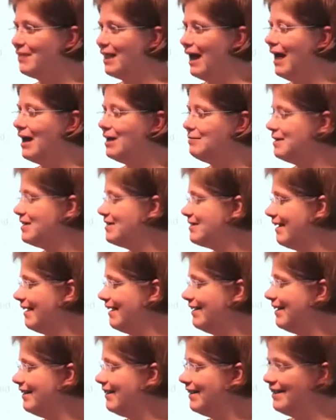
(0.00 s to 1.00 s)
um, is there
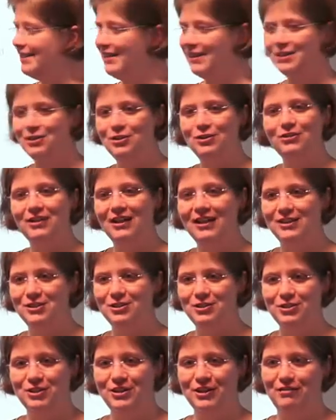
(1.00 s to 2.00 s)
anything that you'd like
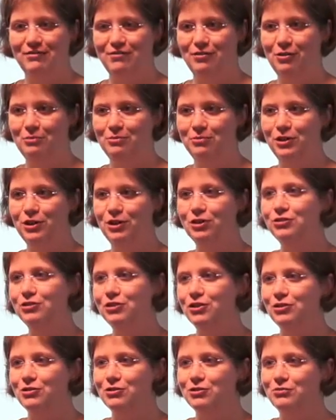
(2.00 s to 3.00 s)
to share from your
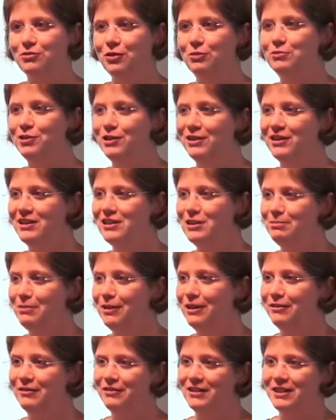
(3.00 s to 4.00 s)
use, from your
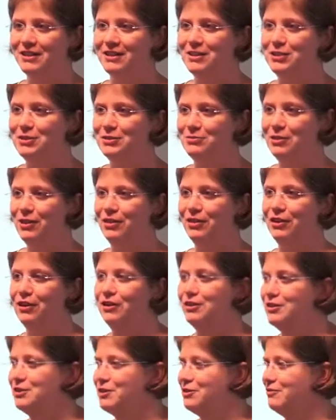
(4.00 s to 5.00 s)
experience with
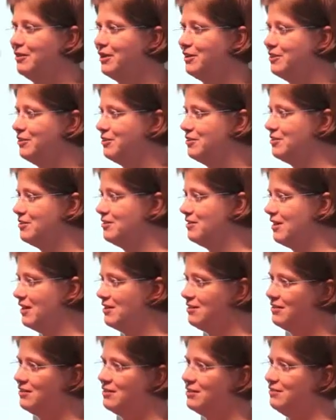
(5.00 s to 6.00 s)
your instructors?
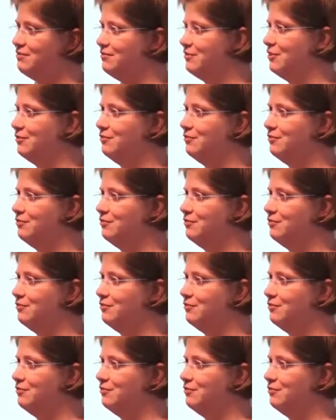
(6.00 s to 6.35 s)
Does it differ